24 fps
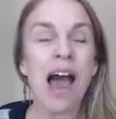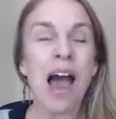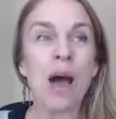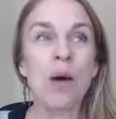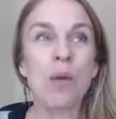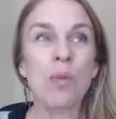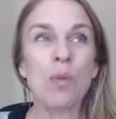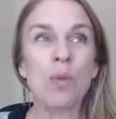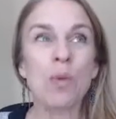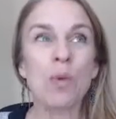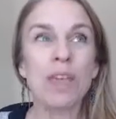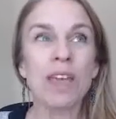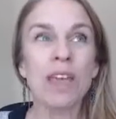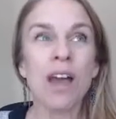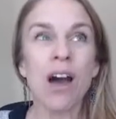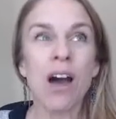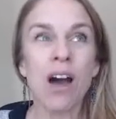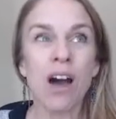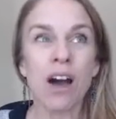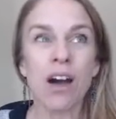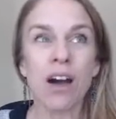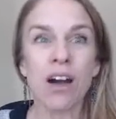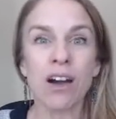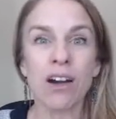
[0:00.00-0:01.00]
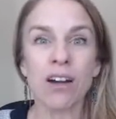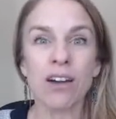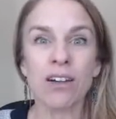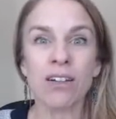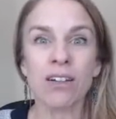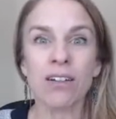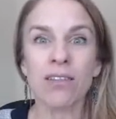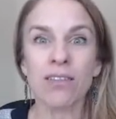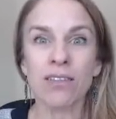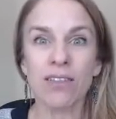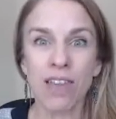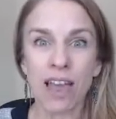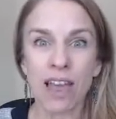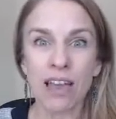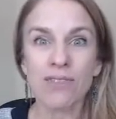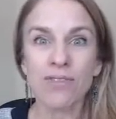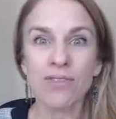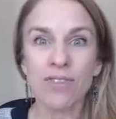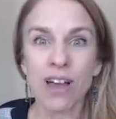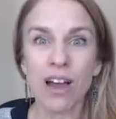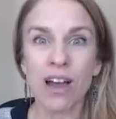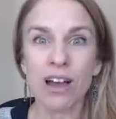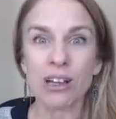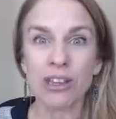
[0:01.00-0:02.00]
We are
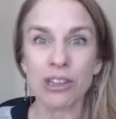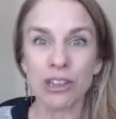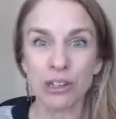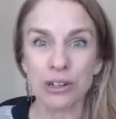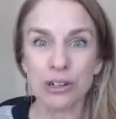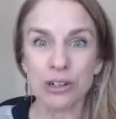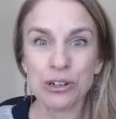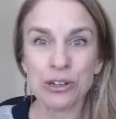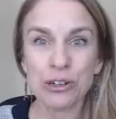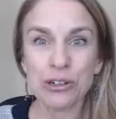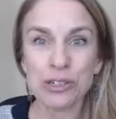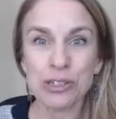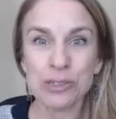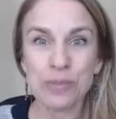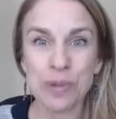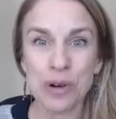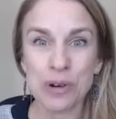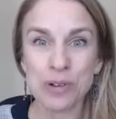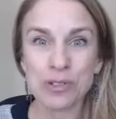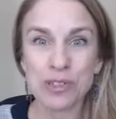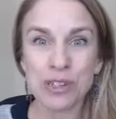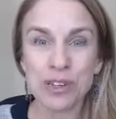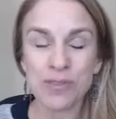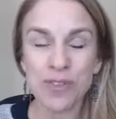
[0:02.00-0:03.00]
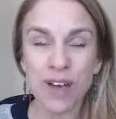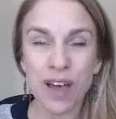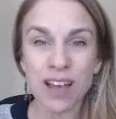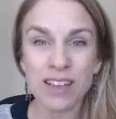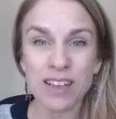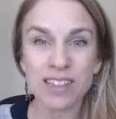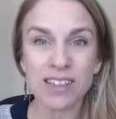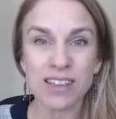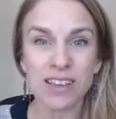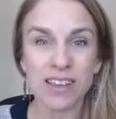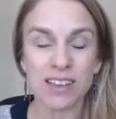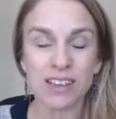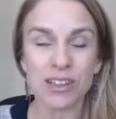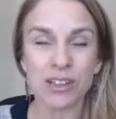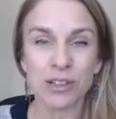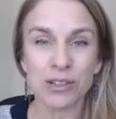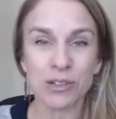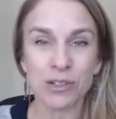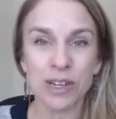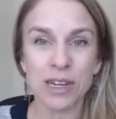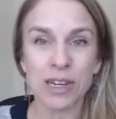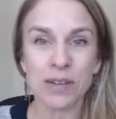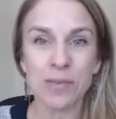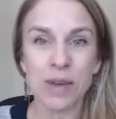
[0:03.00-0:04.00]
lifelong learners, most of us,
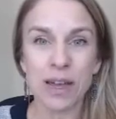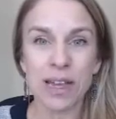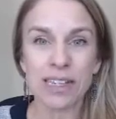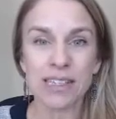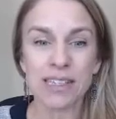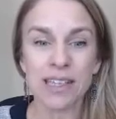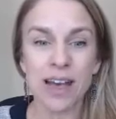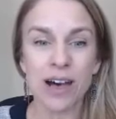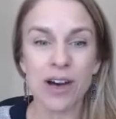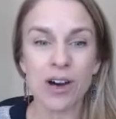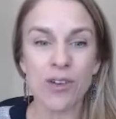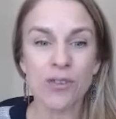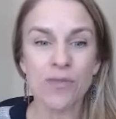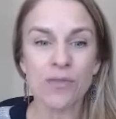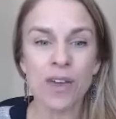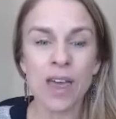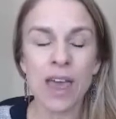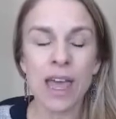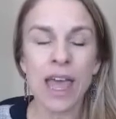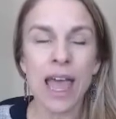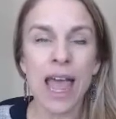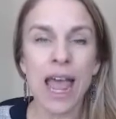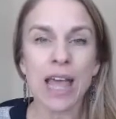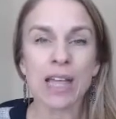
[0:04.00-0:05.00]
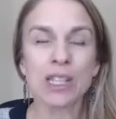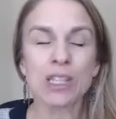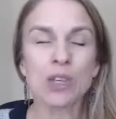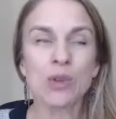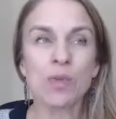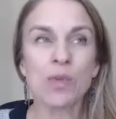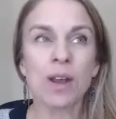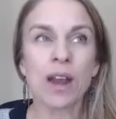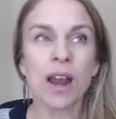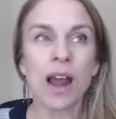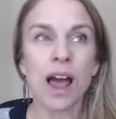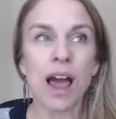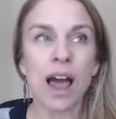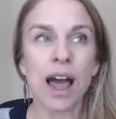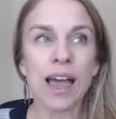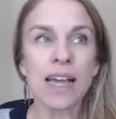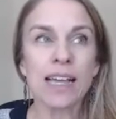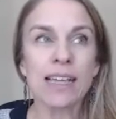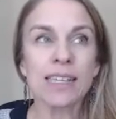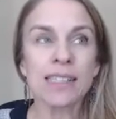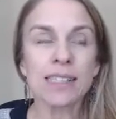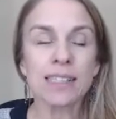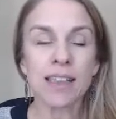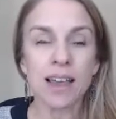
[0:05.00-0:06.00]
including myself. And so when I
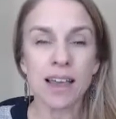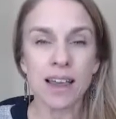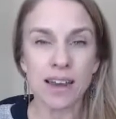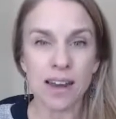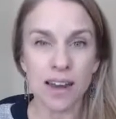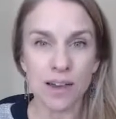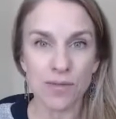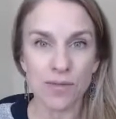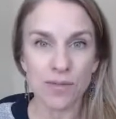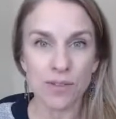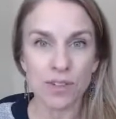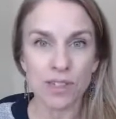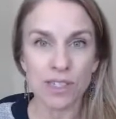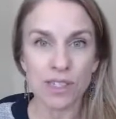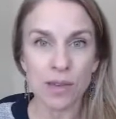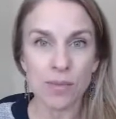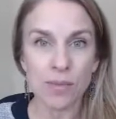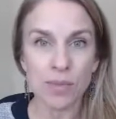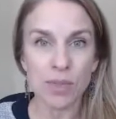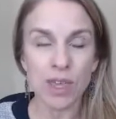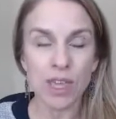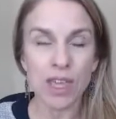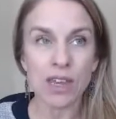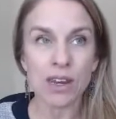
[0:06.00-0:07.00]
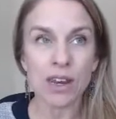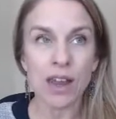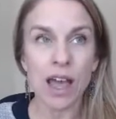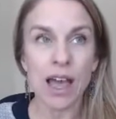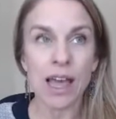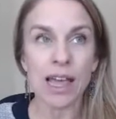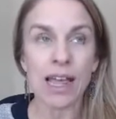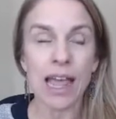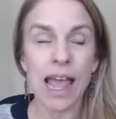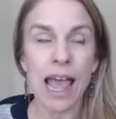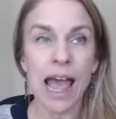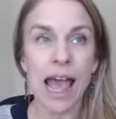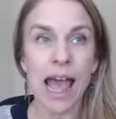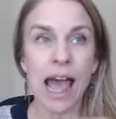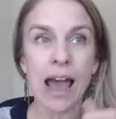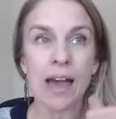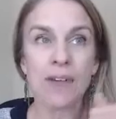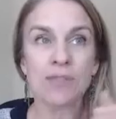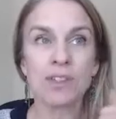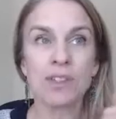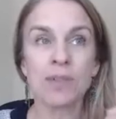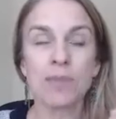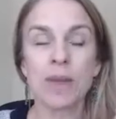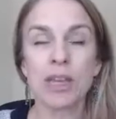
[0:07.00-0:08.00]
sign up for something, I have
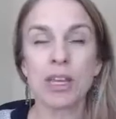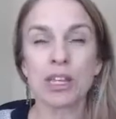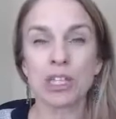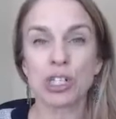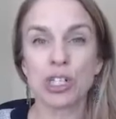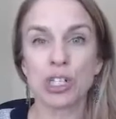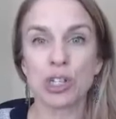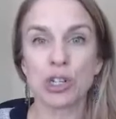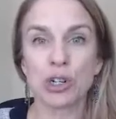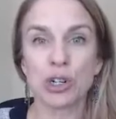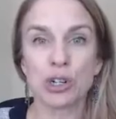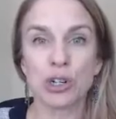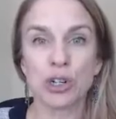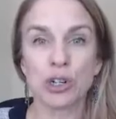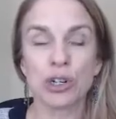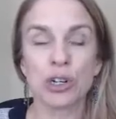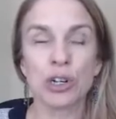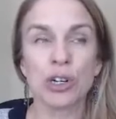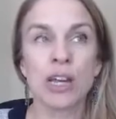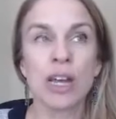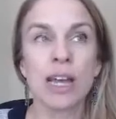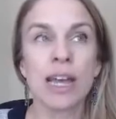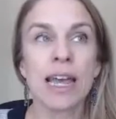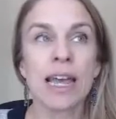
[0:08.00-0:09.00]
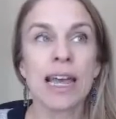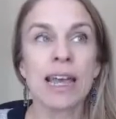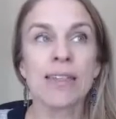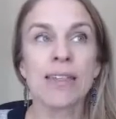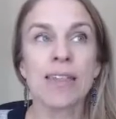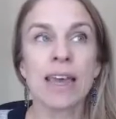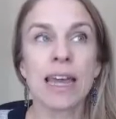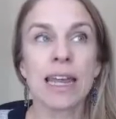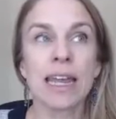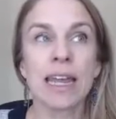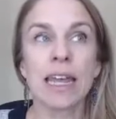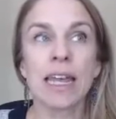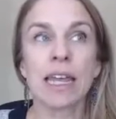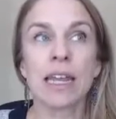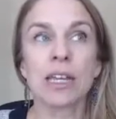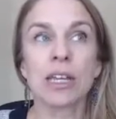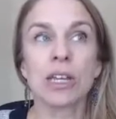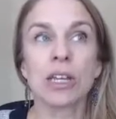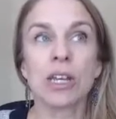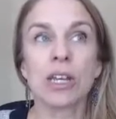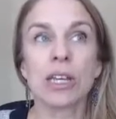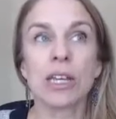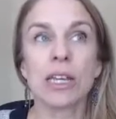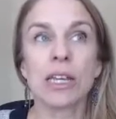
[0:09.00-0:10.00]
to make sure that it
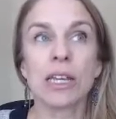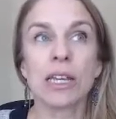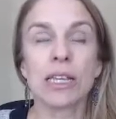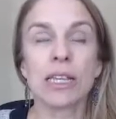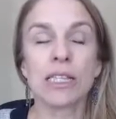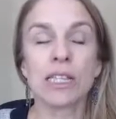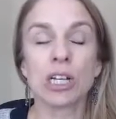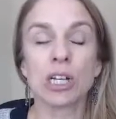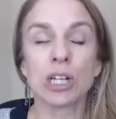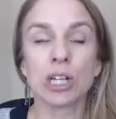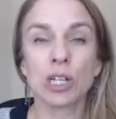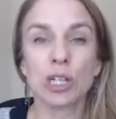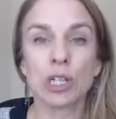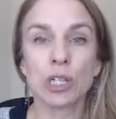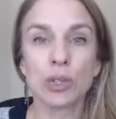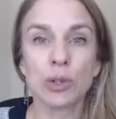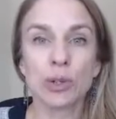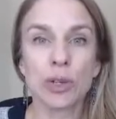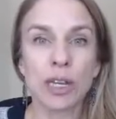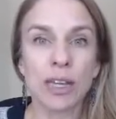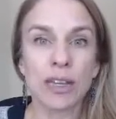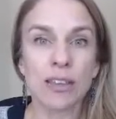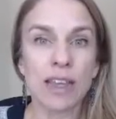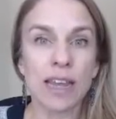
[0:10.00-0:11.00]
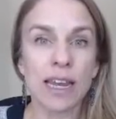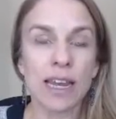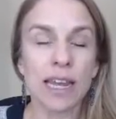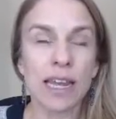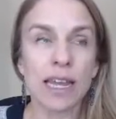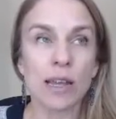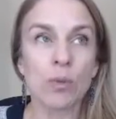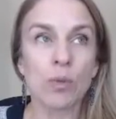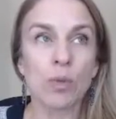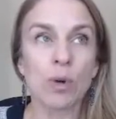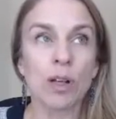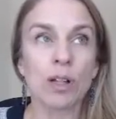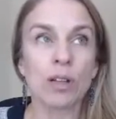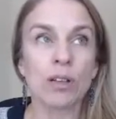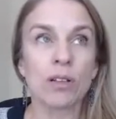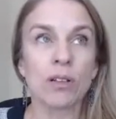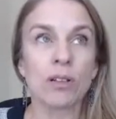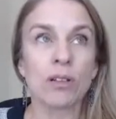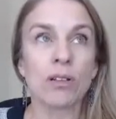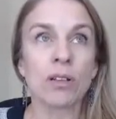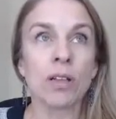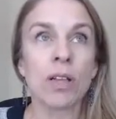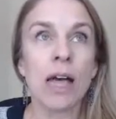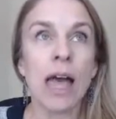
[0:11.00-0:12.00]
is included, that it
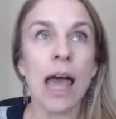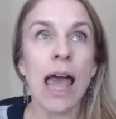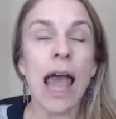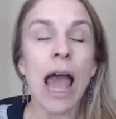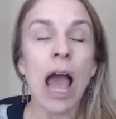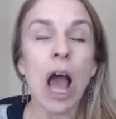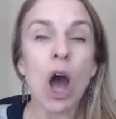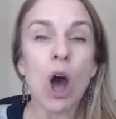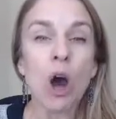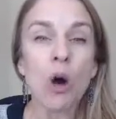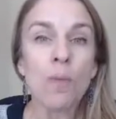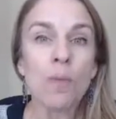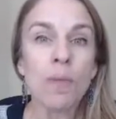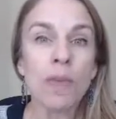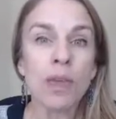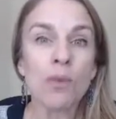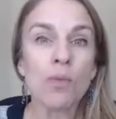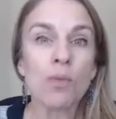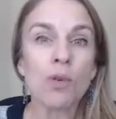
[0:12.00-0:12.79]
will help me with